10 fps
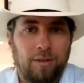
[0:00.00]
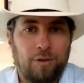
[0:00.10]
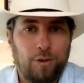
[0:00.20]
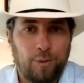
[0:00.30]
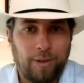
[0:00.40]

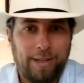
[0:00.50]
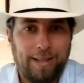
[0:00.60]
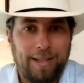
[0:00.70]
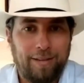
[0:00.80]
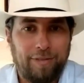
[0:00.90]
joining
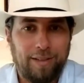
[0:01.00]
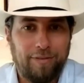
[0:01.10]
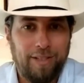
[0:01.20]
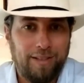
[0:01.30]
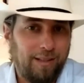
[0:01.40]
the
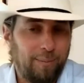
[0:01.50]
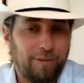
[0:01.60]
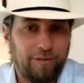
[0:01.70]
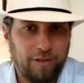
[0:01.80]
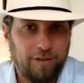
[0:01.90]
FLFE team
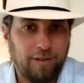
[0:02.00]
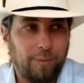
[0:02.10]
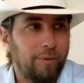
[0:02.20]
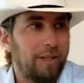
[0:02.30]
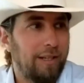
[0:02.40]
officially.
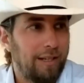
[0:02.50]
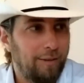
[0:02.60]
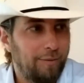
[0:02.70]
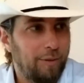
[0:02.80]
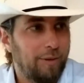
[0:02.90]
We're going to
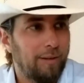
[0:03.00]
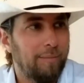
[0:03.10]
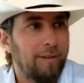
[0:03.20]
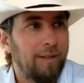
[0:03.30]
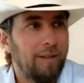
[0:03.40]
interview
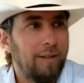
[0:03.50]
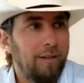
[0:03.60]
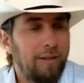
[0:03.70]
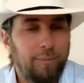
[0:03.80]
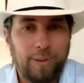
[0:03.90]
him.
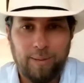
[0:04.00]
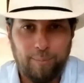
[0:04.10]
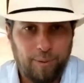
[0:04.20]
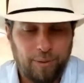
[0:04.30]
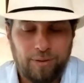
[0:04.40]
He's written
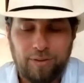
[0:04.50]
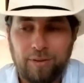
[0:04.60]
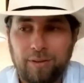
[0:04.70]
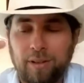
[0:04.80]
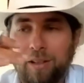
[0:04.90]
books,
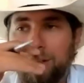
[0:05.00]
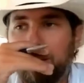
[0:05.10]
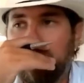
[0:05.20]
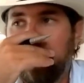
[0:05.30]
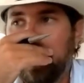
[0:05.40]

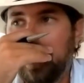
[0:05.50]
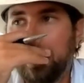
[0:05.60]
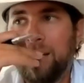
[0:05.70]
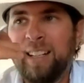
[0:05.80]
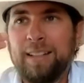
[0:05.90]

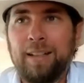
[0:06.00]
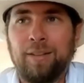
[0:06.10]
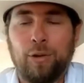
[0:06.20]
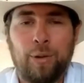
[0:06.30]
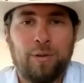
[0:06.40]
and
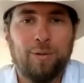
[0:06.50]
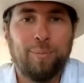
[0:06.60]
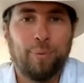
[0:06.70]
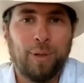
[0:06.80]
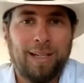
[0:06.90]
he's going to
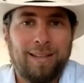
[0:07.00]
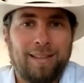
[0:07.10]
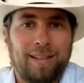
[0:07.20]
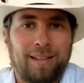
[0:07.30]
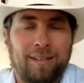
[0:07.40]
bring
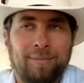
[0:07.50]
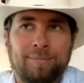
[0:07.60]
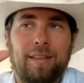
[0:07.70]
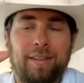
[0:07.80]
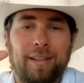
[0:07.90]
the
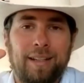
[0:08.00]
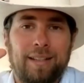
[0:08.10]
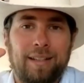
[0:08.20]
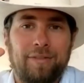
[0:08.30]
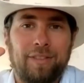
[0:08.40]

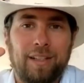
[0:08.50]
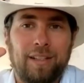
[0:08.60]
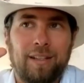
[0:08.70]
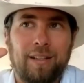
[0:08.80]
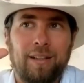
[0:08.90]

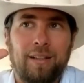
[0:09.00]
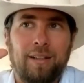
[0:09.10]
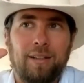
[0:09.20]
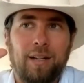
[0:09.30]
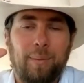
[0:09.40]
scientific
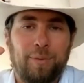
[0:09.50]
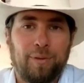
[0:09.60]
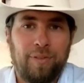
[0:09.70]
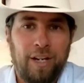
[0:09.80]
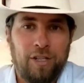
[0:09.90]

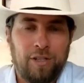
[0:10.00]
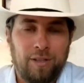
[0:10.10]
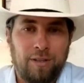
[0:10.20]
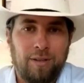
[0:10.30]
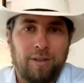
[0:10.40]

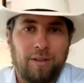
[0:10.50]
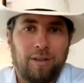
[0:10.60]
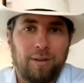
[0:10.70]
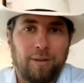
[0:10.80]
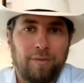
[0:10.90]
observation
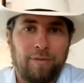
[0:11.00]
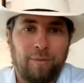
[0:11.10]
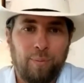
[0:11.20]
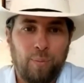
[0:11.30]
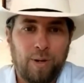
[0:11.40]
of
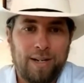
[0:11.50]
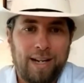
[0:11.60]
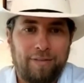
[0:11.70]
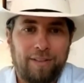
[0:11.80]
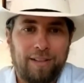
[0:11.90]
what
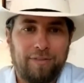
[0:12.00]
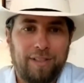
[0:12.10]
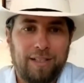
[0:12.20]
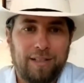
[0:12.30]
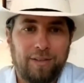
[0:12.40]

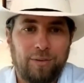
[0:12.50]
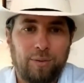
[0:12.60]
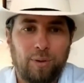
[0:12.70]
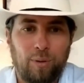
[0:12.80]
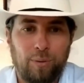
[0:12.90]
FLFE does
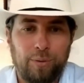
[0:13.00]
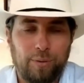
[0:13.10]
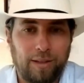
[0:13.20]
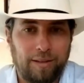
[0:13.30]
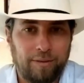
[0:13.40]
to a whole new
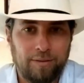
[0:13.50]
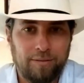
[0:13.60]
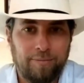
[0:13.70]
level,